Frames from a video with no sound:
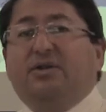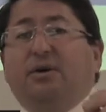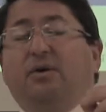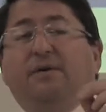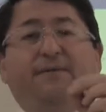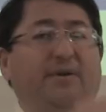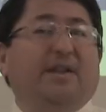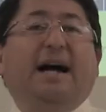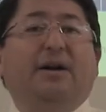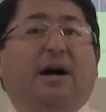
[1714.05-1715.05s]
So for
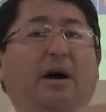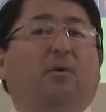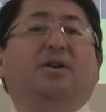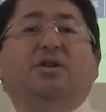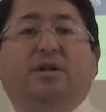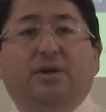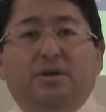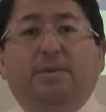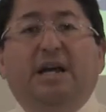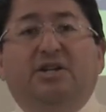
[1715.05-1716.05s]
that, I want you to
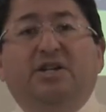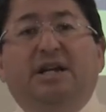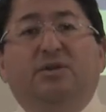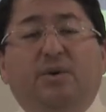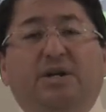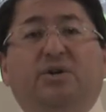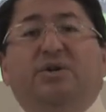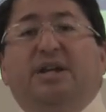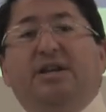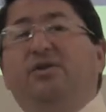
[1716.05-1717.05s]
use BHHS
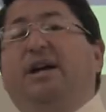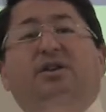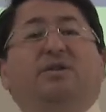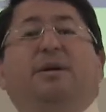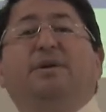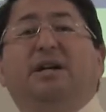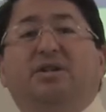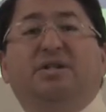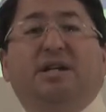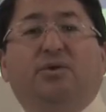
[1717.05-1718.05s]
resource, and you can use the
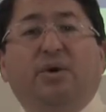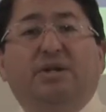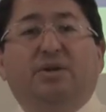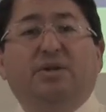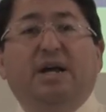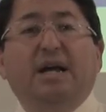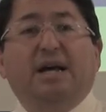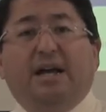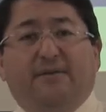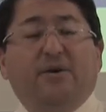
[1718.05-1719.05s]
BHHS resource
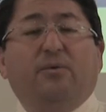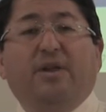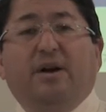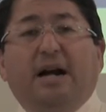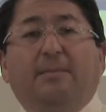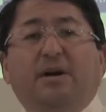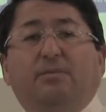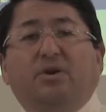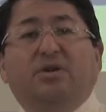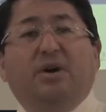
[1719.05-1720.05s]
if you're with our company,
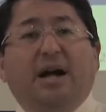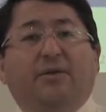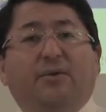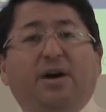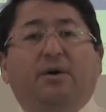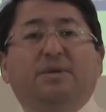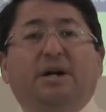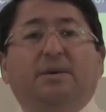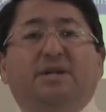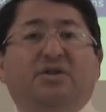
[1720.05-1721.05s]
Berkshire Hathaway Home
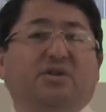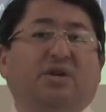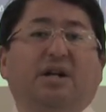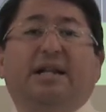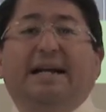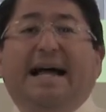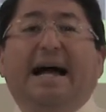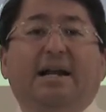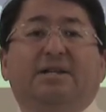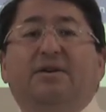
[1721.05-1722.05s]
Services. Just contact
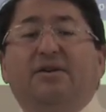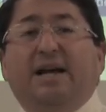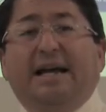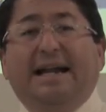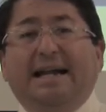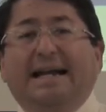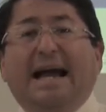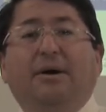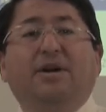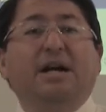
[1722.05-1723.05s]
Ali so you can get an
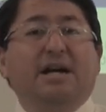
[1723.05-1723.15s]
account,